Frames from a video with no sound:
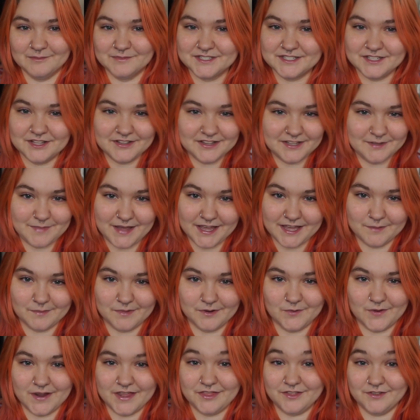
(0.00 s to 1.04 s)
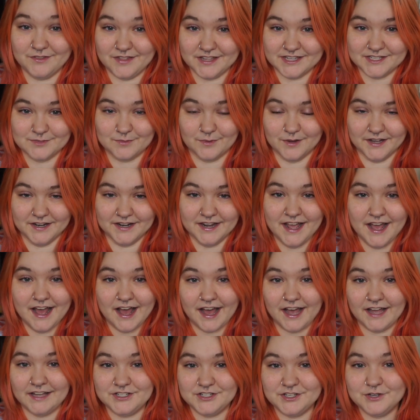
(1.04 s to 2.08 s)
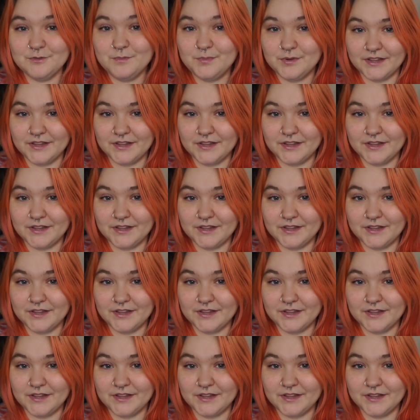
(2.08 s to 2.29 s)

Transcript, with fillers: slowly making my way through this one I do